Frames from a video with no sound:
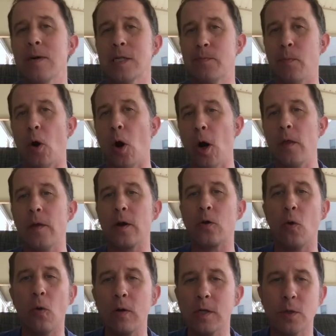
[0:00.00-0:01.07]
as part of their
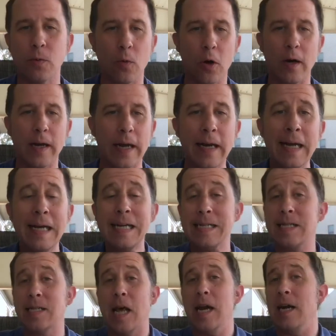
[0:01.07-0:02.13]
coursework and
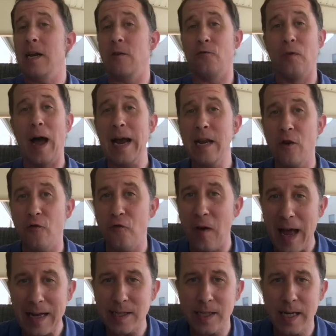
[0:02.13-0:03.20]
suddenly find it
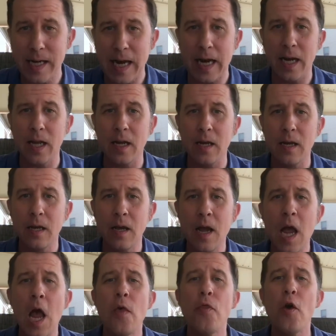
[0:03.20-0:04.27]
fascinating.
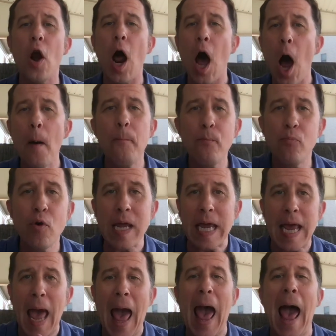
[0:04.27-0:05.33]
Their
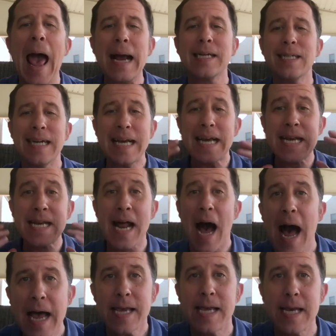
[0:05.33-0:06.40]
upbringing actually
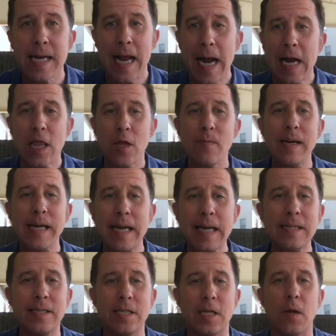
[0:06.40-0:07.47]
inoculated them
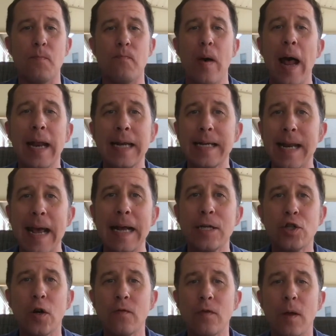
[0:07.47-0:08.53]
against the compelling
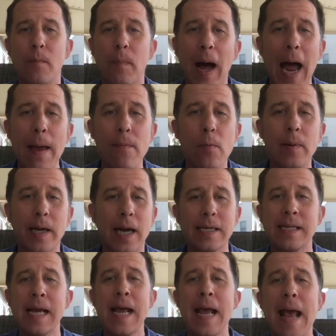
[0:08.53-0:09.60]
nature of the Bible
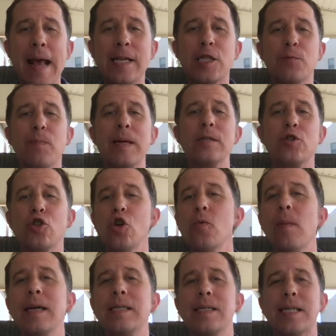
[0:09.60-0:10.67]
because it spent too
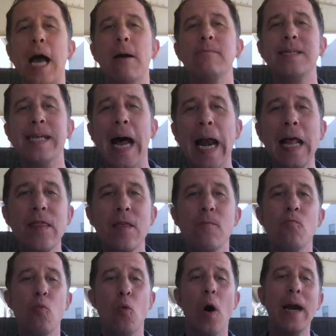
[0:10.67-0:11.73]
much time telling
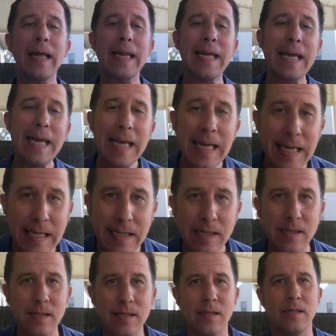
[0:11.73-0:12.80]
them what it
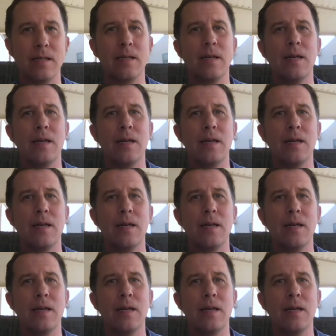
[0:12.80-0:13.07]
is,